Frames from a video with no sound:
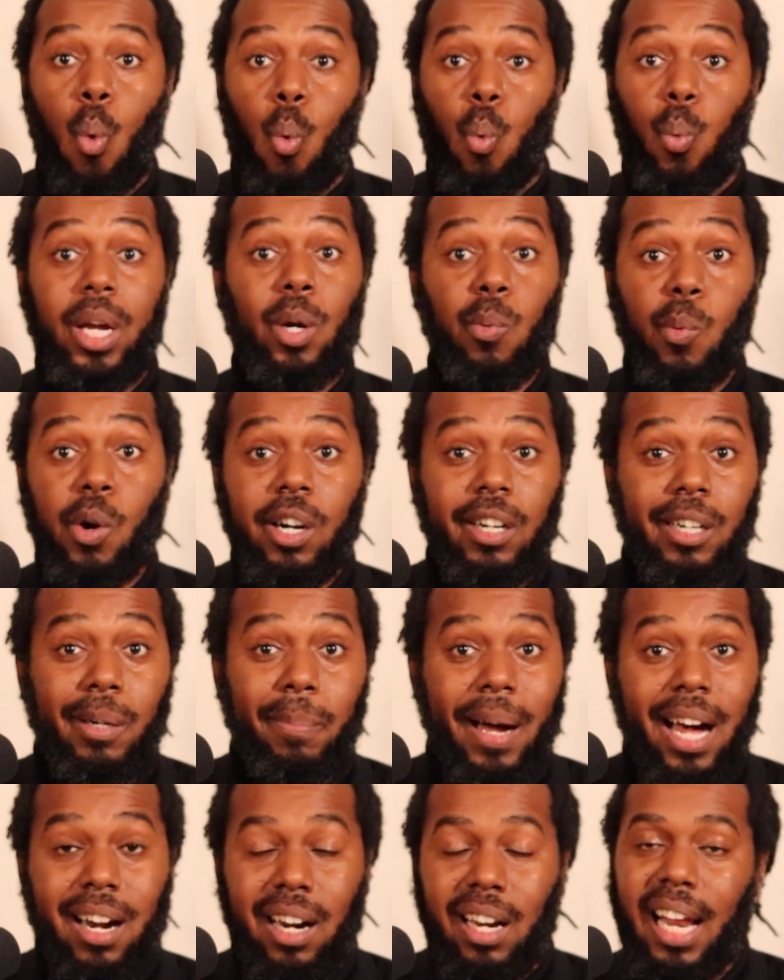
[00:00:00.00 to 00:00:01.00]
we worry
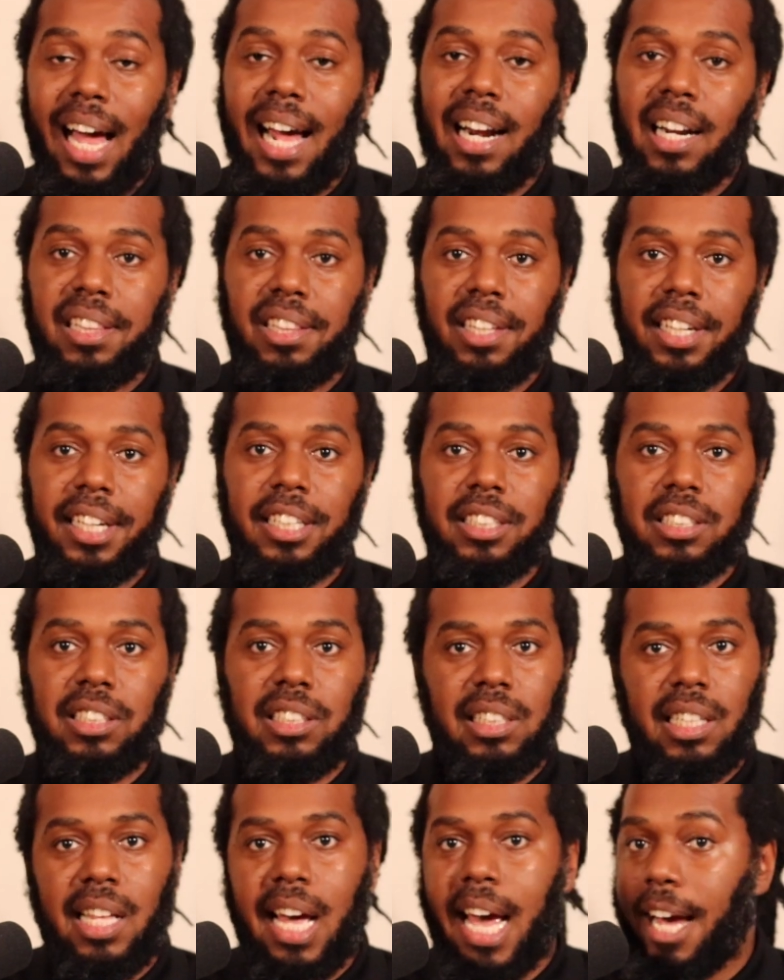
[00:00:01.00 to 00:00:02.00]
about a lot of
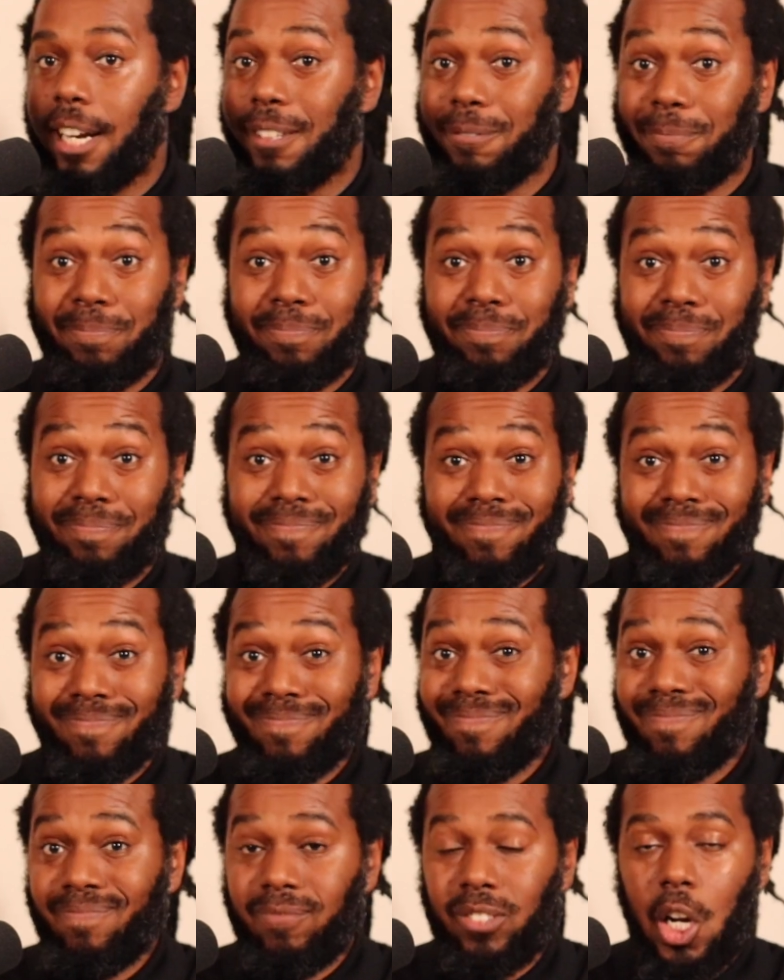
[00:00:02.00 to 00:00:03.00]
things that
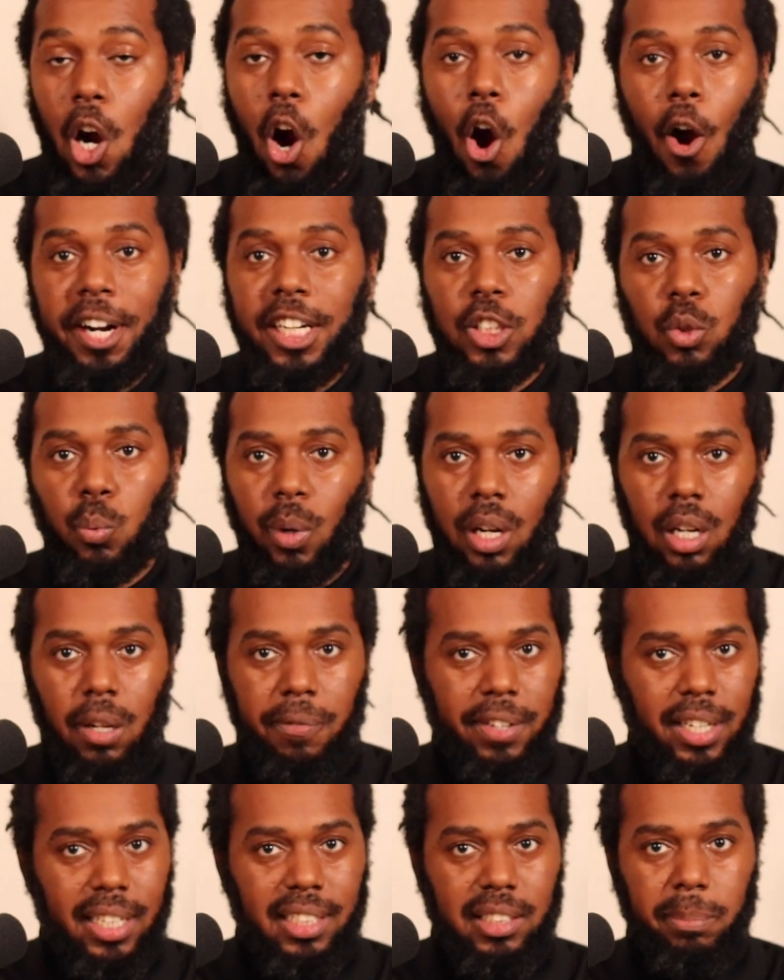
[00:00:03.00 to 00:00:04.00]
aren't as
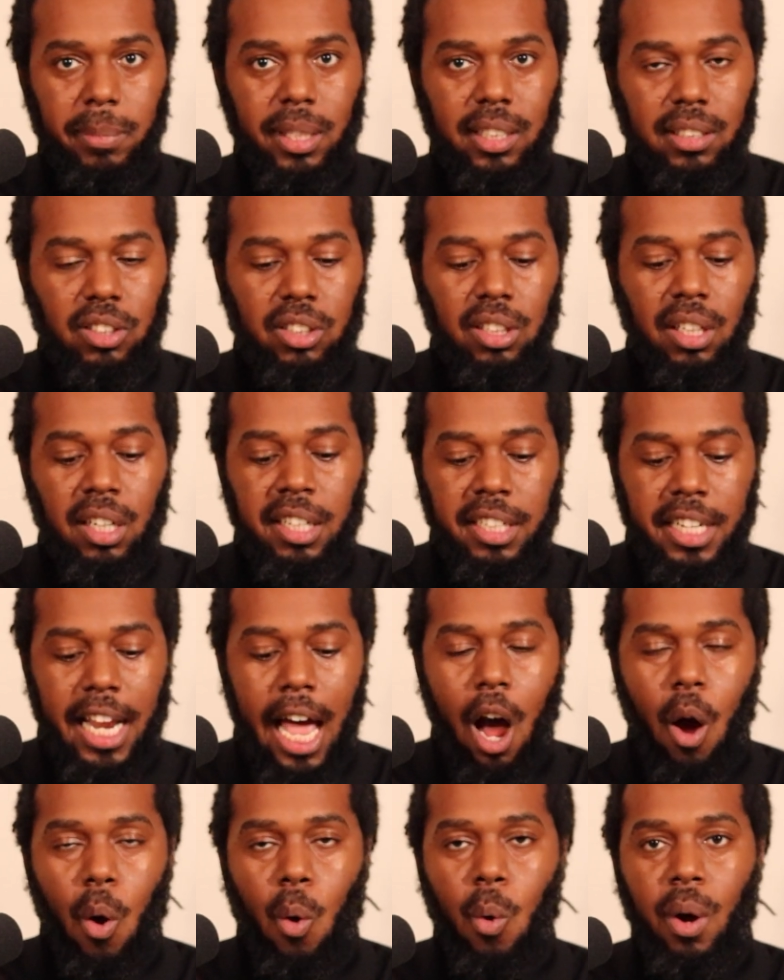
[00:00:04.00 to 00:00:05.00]
relevant as much.
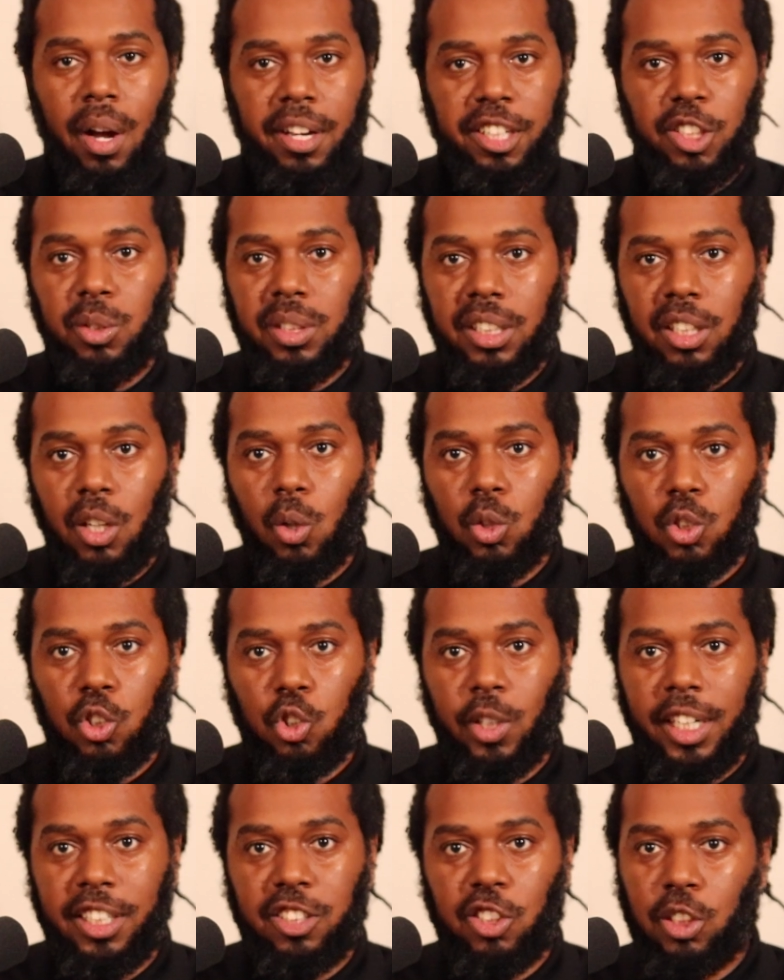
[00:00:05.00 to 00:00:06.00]
Now, using those
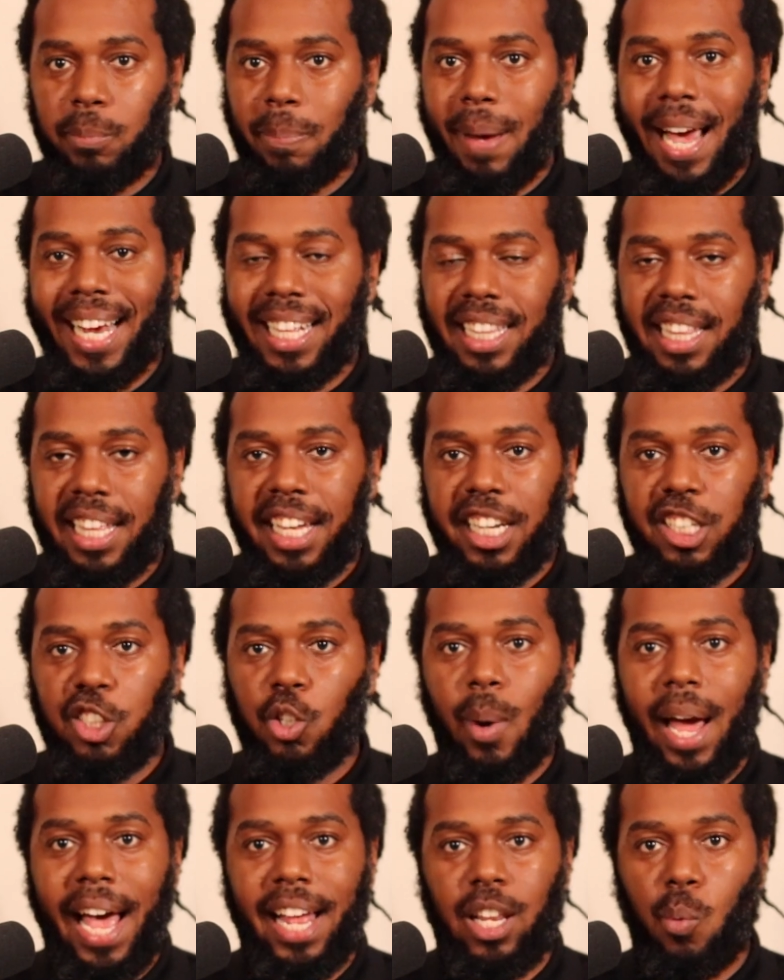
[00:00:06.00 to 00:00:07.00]
stressors back then,
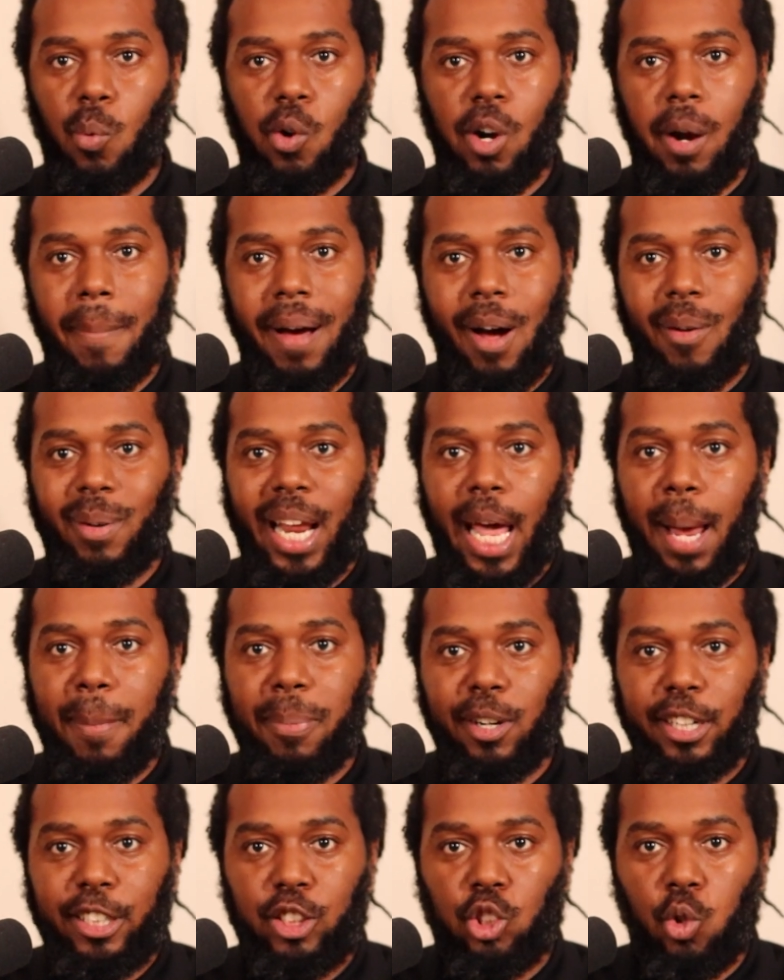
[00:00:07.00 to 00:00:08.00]
you had to worry about
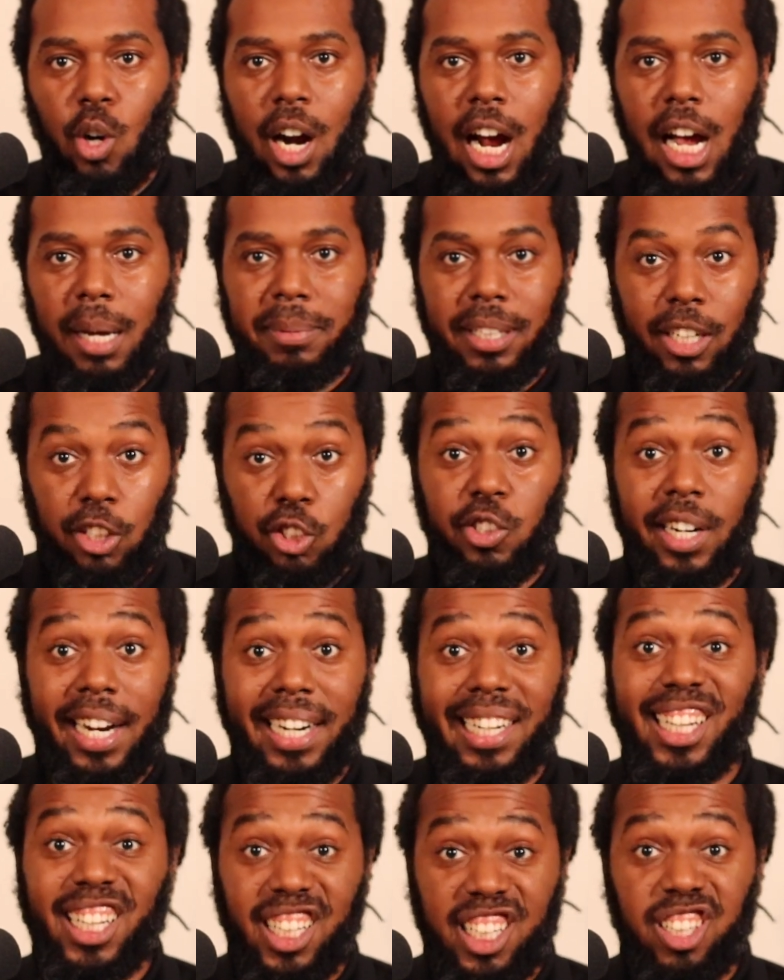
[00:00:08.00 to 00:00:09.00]
neighboring tribes that are
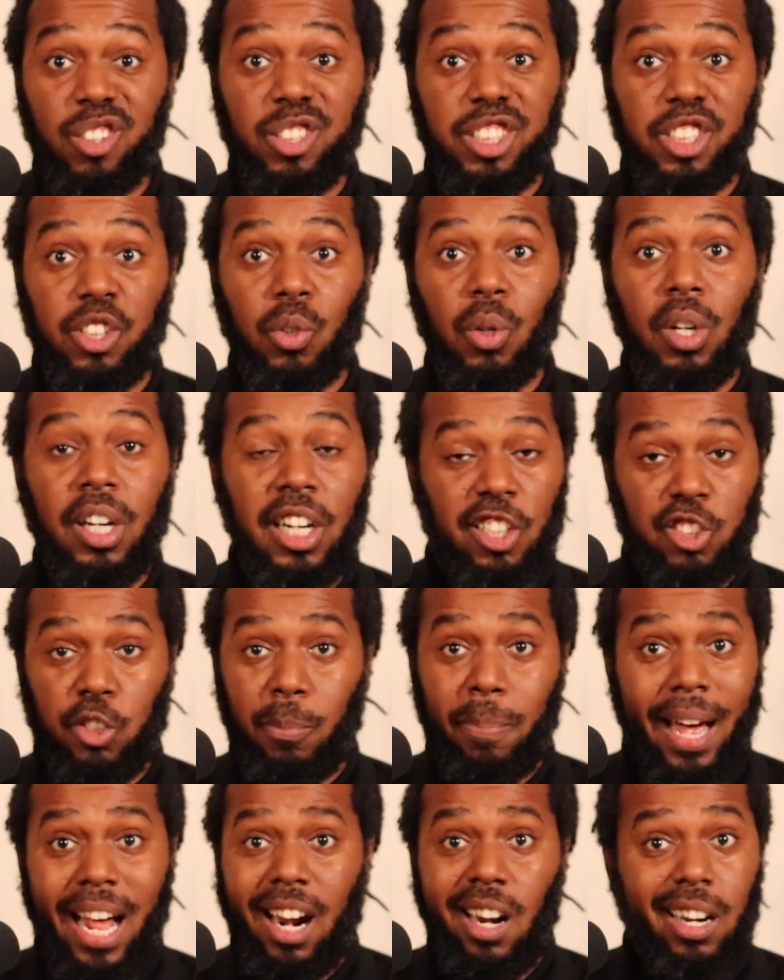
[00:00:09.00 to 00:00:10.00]
trying to kill you because you're
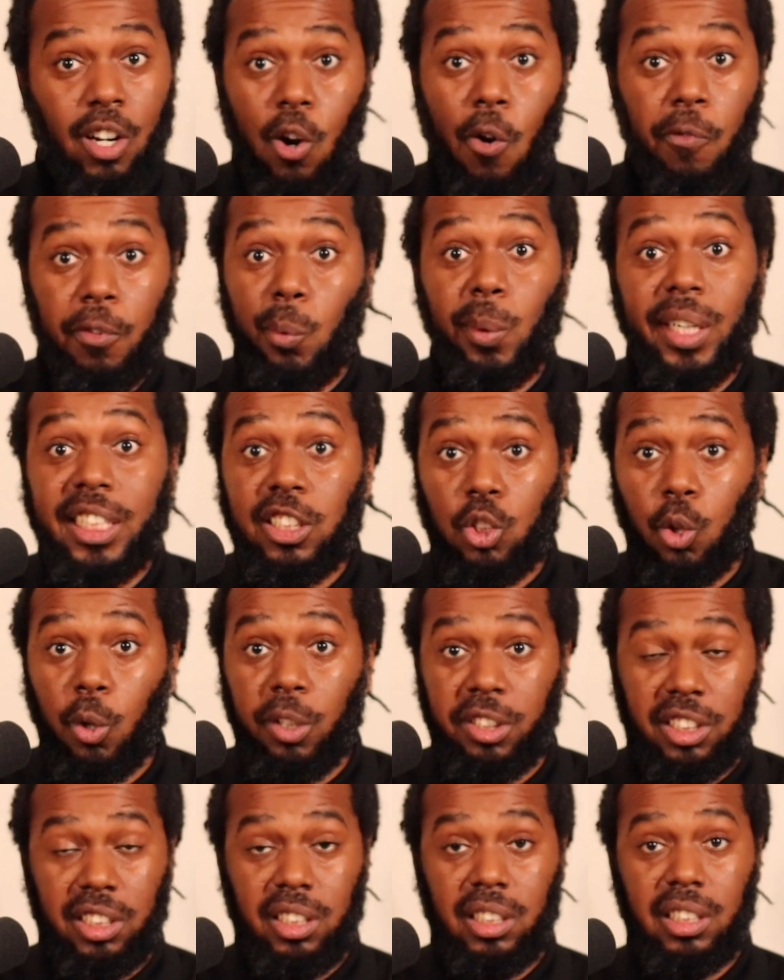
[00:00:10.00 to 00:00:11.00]
battling over
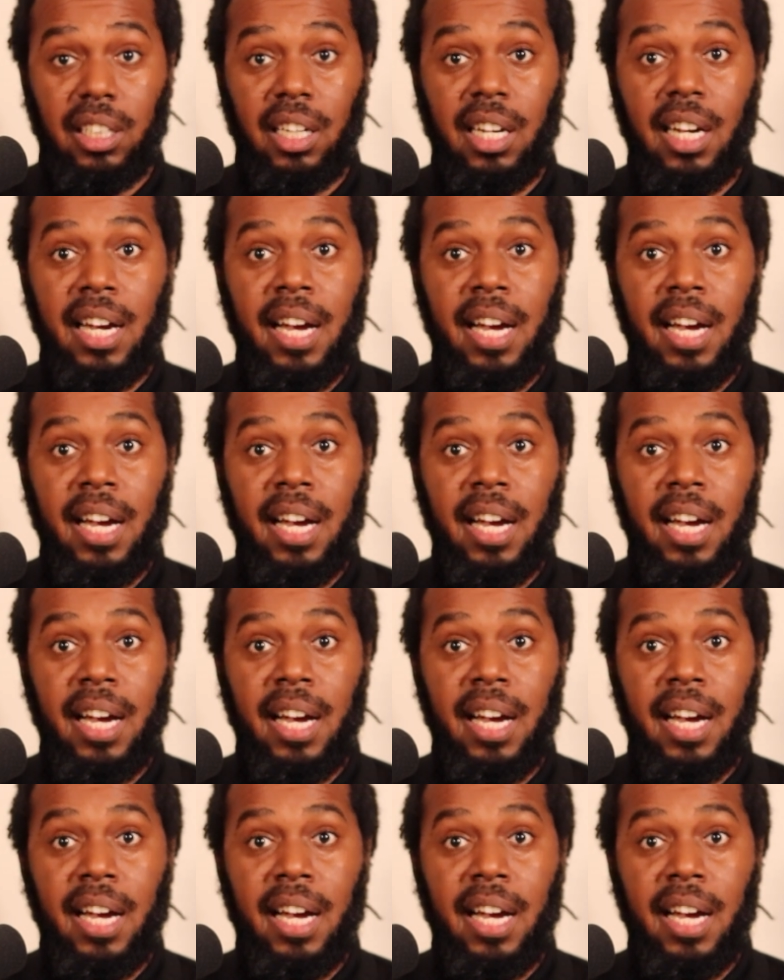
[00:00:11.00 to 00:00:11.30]
resources.